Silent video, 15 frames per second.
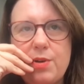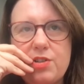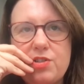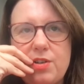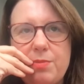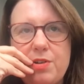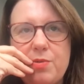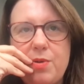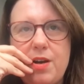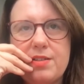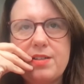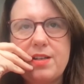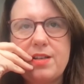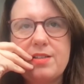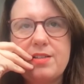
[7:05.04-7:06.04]
question I'm going to
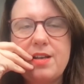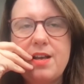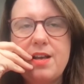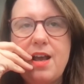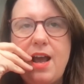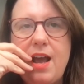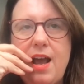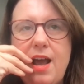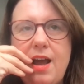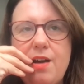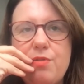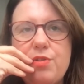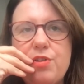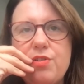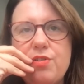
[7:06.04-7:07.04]
ask is,
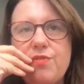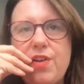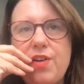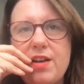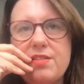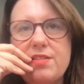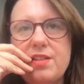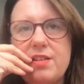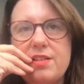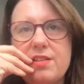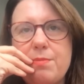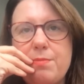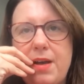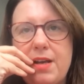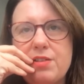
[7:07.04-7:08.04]
how universities
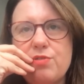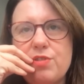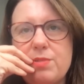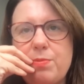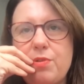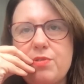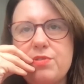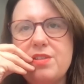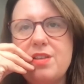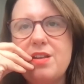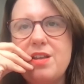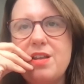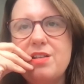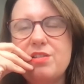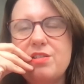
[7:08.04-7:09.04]
can best respond to the
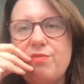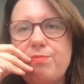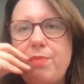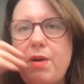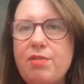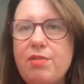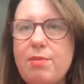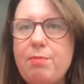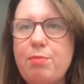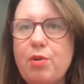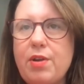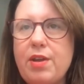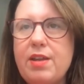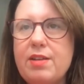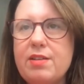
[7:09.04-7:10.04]
needs of both
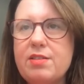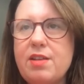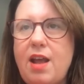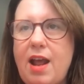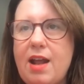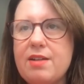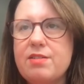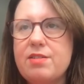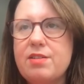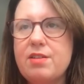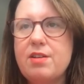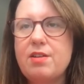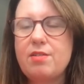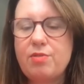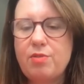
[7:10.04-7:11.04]
employees and
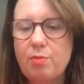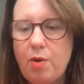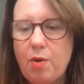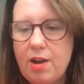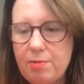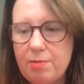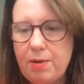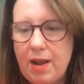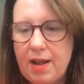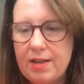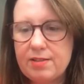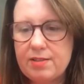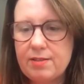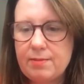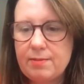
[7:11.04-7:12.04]
the
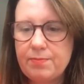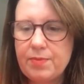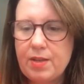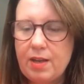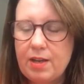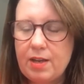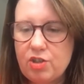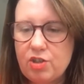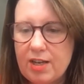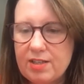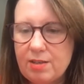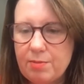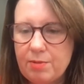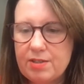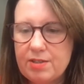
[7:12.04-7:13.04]
workplace. And
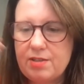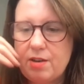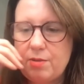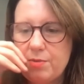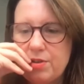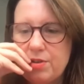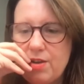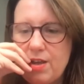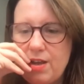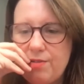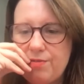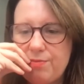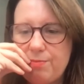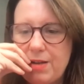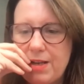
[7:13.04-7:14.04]
Jason, I'm going to start with you here,
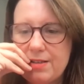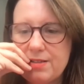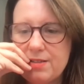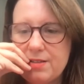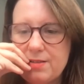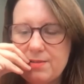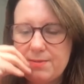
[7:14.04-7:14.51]
please.